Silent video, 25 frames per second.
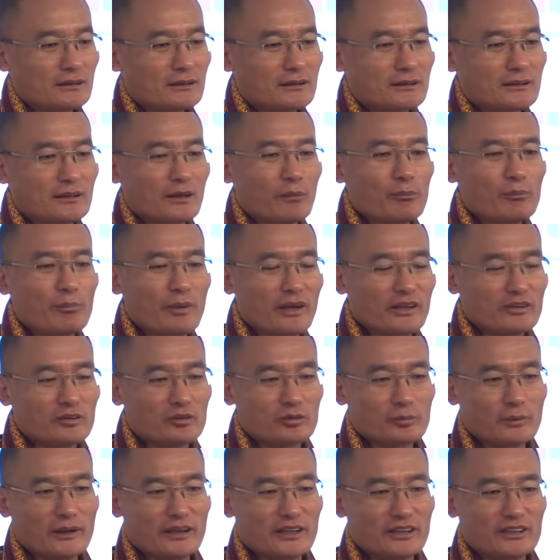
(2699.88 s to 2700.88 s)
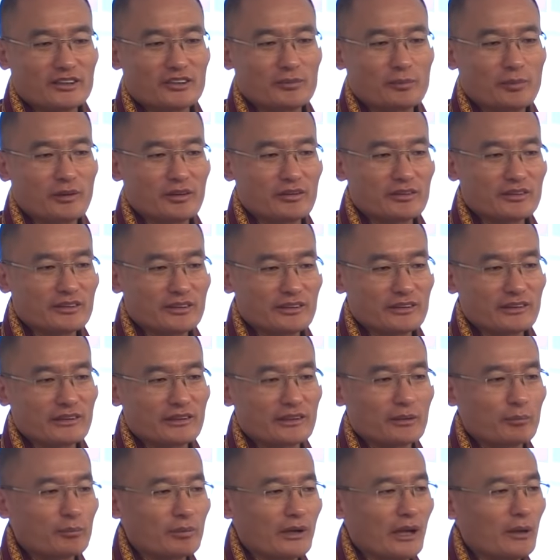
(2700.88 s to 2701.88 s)
compared to my experiences as
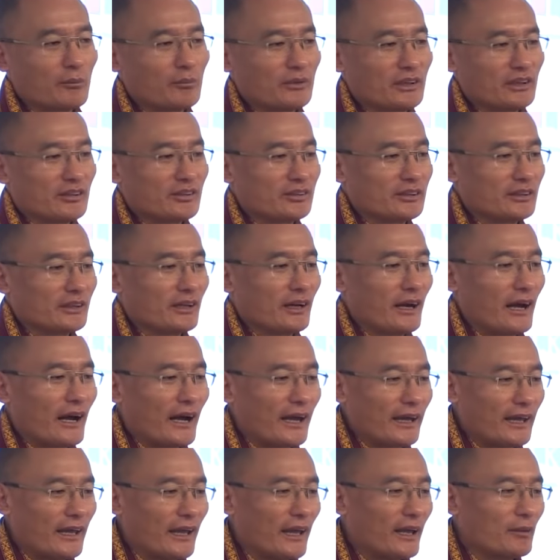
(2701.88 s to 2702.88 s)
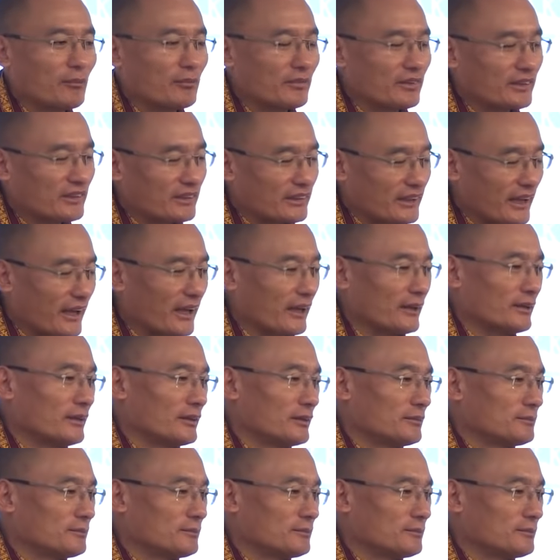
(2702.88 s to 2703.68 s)
the prime minister. I am scared.